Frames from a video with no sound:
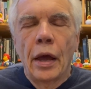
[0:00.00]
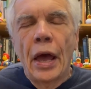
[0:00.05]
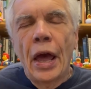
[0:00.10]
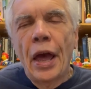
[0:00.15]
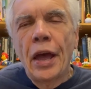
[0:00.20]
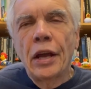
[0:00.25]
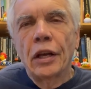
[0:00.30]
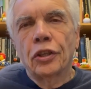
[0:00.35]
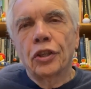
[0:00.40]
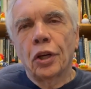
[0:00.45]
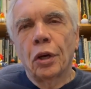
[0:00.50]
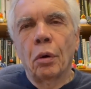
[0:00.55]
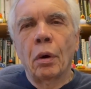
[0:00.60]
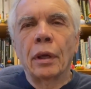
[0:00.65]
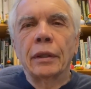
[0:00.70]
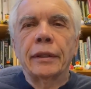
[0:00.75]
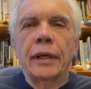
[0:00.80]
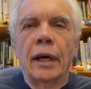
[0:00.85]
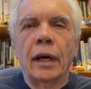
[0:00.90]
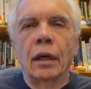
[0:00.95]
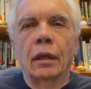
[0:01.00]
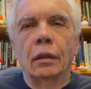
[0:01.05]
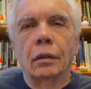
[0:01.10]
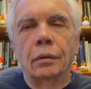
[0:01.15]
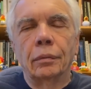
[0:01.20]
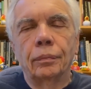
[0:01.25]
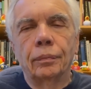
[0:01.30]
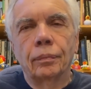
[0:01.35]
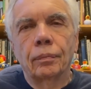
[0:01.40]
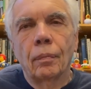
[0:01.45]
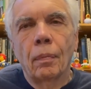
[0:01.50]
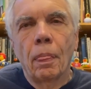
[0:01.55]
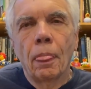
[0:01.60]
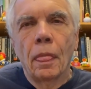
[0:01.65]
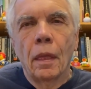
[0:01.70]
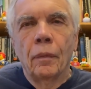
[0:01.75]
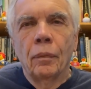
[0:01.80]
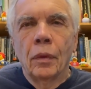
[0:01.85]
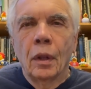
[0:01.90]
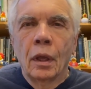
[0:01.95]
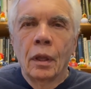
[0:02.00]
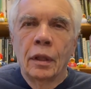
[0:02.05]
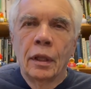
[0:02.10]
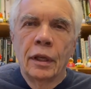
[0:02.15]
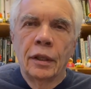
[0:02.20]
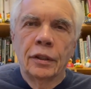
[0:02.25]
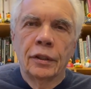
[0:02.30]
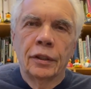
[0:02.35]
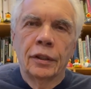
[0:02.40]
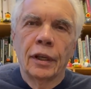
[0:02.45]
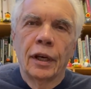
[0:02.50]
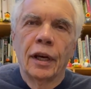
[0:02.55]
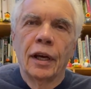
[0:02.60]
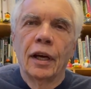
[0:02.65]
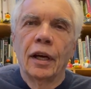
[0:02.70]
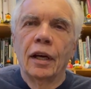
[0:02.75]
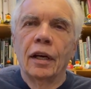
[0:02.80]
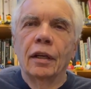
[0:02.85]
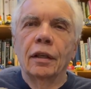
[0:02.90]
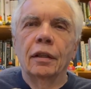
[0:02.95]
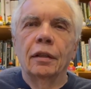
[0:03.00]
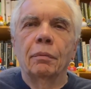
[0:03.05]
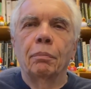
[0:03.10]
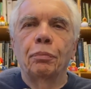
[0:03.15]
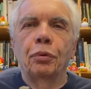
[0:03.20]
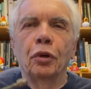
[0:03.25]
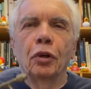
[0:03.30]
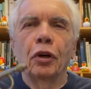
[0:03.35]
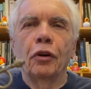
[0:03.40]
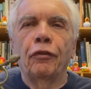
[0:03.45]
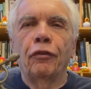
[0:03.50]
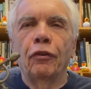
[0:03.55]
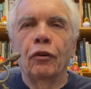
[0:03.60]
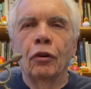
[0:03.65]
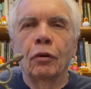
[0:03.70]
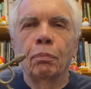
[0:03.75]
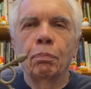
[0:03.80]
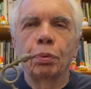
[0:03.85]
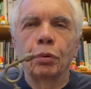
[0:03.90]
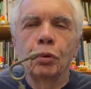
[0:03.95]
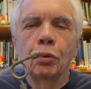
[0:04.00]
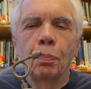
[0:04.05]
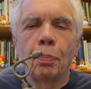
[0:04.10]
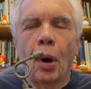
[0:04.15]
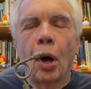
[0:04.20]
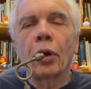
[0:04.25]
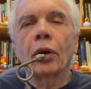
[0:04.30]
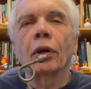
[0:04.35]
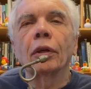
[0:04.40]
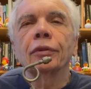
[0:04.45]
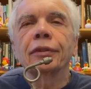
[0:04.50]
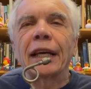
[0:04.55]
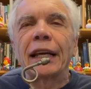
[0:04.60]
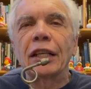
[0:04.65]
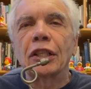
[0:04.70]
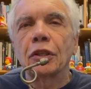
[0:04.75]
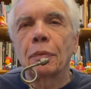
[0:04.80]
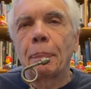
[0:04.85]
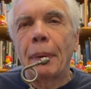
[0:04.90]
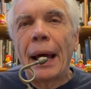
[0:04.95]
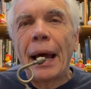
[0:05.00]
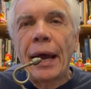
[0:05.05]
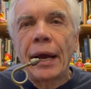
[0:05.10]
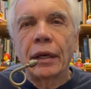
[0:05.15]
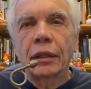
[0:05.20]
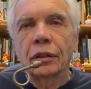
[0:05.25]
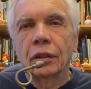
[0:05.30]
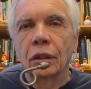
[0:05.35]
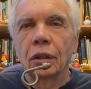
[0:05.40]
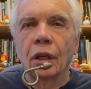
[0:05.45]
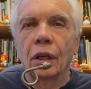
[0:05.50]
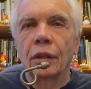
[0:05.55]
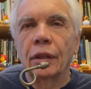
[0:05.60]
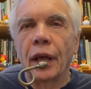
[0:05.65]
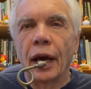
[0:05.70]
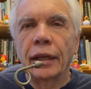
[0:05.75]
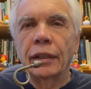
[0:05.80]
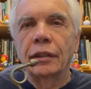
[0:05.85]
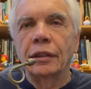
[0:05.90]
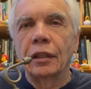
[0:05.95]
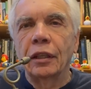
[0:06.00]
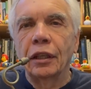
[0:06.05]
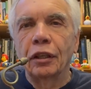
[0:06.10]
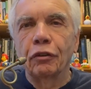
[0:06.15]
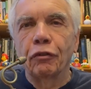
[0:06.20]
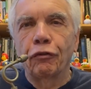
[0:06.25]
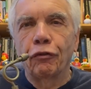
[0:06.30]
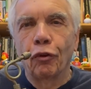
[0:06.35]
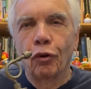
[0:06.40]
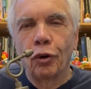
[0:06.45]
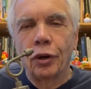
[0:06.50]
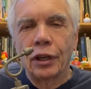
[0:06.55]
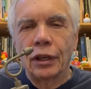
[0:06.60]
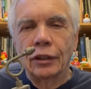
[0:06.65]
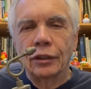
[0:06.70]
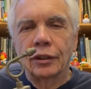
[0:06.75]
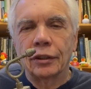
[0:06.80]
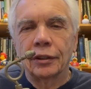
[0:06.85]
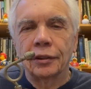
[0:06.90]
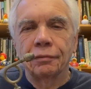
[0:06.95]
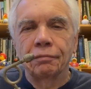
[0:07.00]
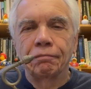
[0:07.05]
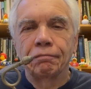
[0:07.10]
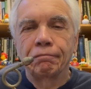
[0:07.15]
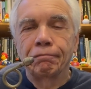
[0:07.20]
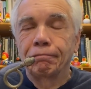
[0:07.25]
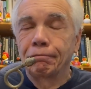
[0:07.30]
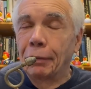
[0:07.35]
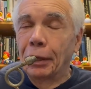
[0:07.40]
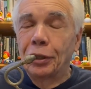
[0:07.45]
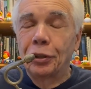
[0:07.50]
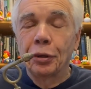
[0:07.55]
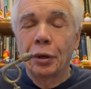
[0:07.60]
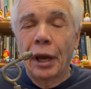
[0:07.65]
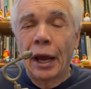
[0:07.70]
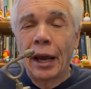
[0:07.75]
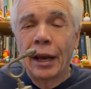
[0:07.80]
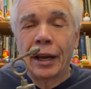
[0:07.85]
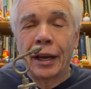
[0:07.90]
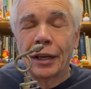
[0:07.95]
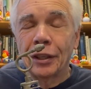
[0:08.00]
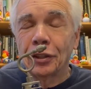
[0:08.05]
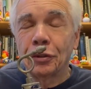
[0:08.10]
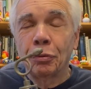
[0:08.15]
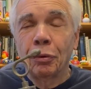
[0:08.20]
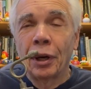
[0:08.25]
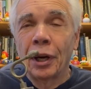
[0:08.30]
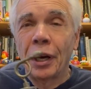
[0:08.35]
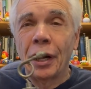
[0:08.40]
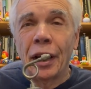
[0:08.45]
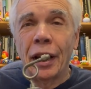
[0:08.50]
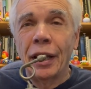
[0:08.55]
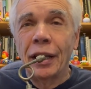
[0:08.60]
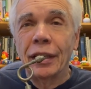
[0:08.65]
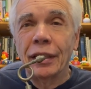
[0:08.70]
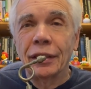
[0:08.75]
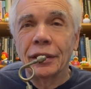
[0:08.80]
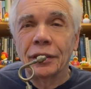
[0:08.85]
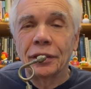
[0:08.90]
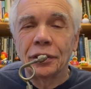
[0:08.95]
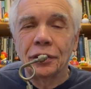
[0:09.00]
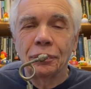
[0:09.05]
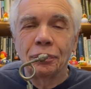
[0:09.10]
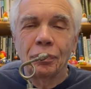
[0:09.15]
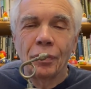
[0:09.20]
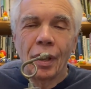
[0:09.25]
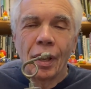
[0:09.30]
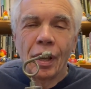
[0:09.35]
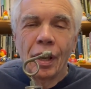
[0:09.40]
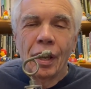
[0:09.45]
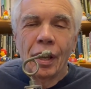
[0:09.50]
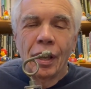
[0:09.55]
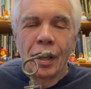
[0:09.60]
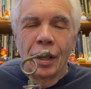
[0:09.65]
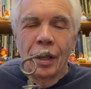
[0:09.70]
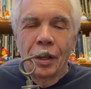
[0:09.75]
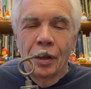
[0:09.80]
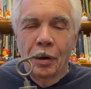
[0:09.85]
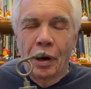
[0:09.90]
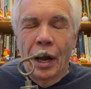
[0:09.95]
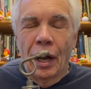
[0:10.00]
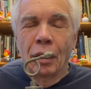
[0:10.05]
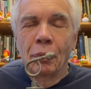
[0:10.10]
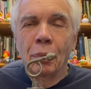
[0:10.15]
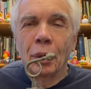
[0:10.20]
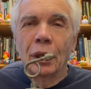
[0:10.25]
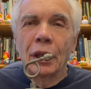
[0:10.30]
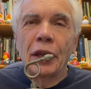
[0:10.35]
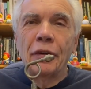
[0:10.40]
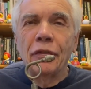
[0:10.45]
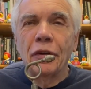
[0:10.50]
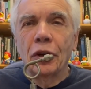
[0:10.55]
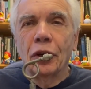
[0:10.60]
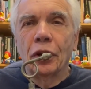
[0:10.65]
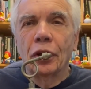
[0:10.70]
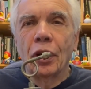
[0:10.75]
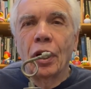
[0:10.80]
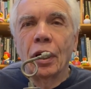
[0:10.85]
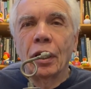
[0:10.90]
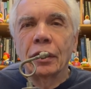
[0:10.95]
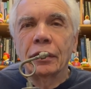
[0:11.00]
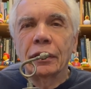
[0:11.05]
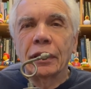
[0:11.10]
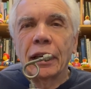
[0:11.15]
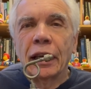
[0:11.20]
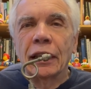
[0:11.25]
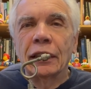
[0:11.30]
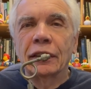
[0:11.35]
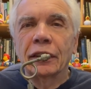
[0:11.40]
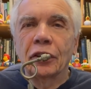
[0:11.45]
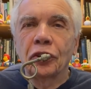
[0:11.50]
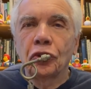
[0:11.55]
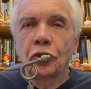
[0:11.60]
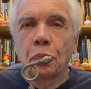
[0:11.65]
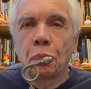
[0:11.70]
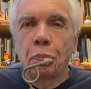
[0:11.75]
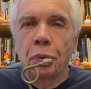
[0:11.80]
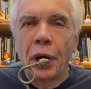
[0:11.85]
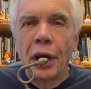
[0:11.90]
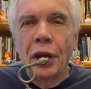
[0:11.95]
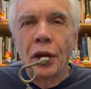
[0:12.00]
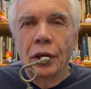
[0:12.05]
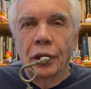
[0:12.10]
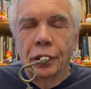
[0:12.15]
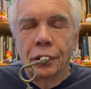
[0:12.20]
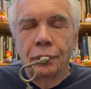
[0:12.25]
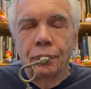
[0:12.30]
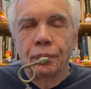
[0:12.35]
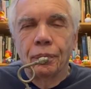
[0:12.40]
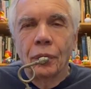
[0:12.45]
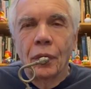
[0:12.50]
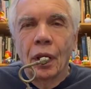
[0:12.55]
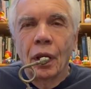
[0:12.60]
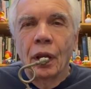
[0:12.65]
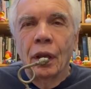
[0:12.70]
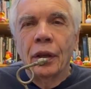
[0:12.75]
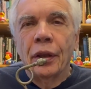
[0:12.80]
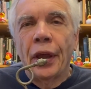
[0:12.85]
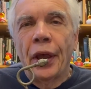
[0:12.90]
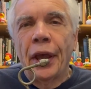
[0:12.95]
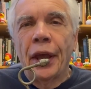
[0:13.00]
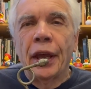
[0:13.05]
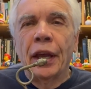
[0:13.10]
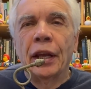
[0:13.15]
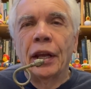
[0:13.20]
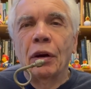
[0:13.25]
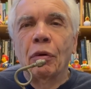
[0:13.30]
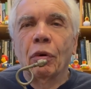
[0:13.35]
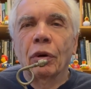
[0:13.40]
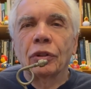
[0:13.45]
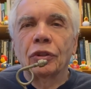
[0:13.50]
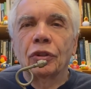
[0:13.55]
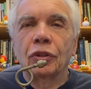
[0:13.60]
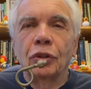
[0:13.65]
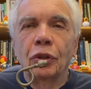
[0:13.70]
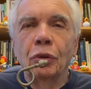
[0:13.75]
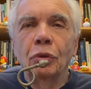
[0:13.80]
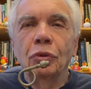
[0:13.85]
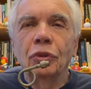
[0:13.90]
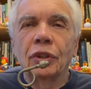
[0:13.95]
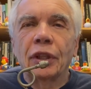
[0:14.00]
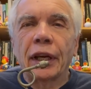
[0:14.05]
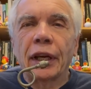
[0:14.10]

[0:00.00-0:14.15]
Hey, it's show and tell. This uh, beautiful blue bottle dates back to the 1940s, but you can't guess what it is. Well, believe it or not, it's a sprayer, and it was used